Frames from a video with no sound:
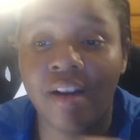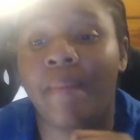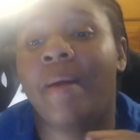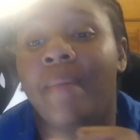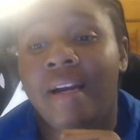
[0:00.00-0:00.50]
I
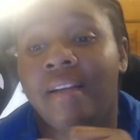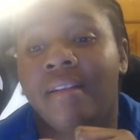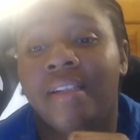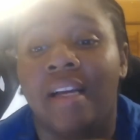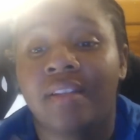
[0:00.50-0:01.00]
made mine
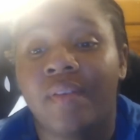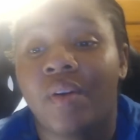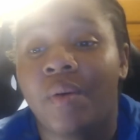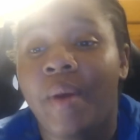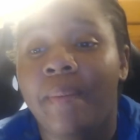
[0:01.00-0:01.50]
the size of a
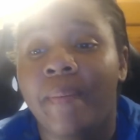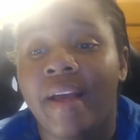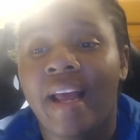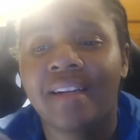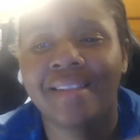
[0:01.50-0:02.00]
queen
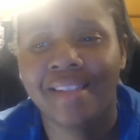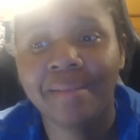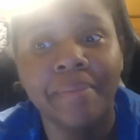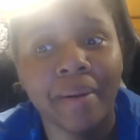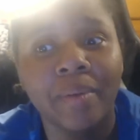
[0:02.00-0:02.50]
bed. Actually
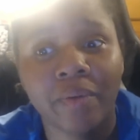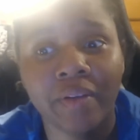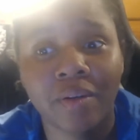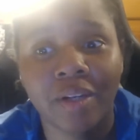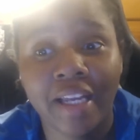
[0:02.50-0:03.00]
could probably
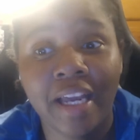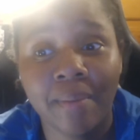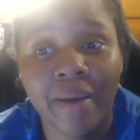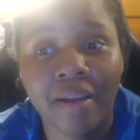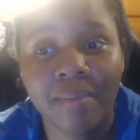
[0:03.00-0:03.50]
fit on a king
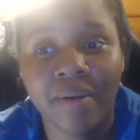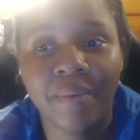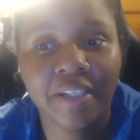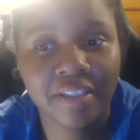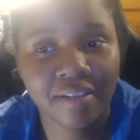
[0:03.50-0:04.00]
bed, but
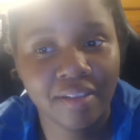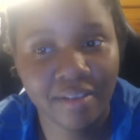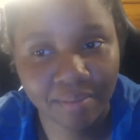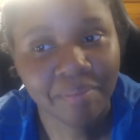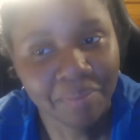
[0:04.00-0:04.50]
we're just
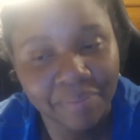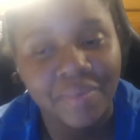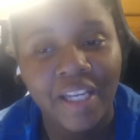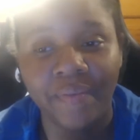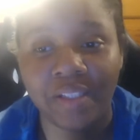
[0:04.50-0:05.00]
gonna,
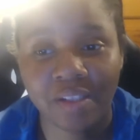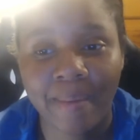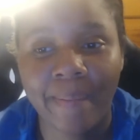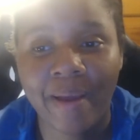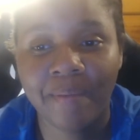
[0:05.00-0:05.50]
it fits on
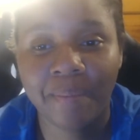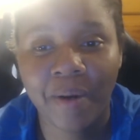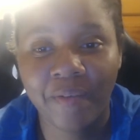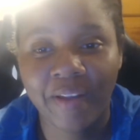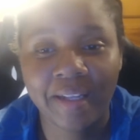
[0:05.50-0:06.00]
my bed
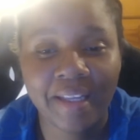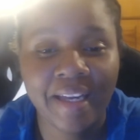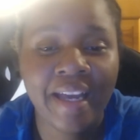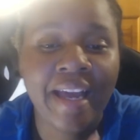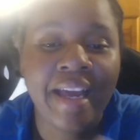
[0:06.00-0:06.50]
perfectly.
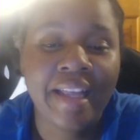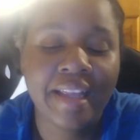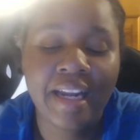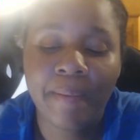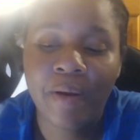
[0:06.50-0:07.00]

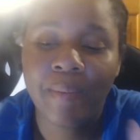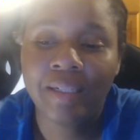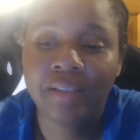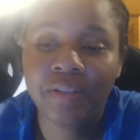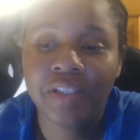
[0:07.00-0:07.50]
Then I put my
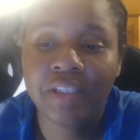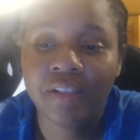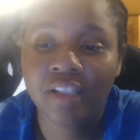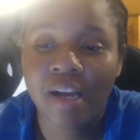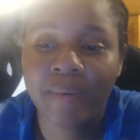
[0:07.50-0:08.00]
loose sheet
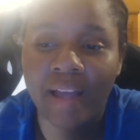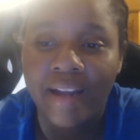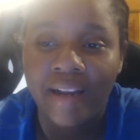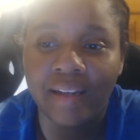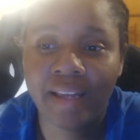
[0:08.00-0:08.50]
on top of that
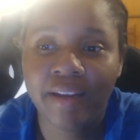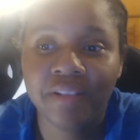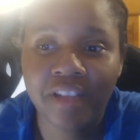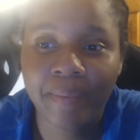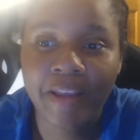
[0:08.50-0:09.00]
and I lay
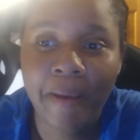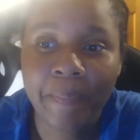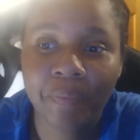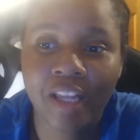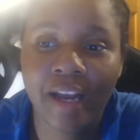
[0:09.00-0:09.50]
on top of that.
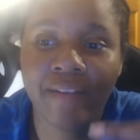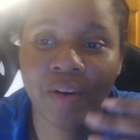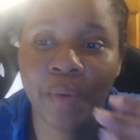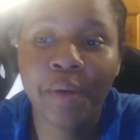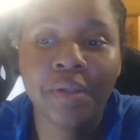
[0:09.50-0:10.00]
Then I have a
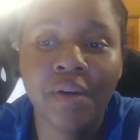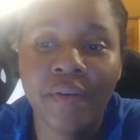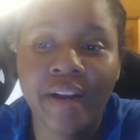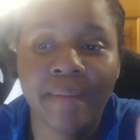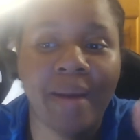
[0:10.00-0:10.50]
quilt
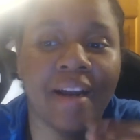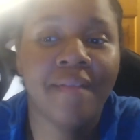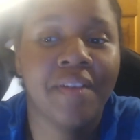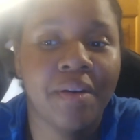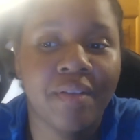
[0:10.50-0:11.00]
over it and my
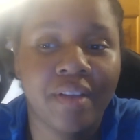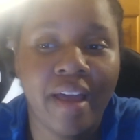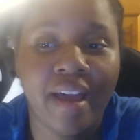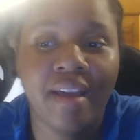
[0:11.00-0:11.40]
comforter over that.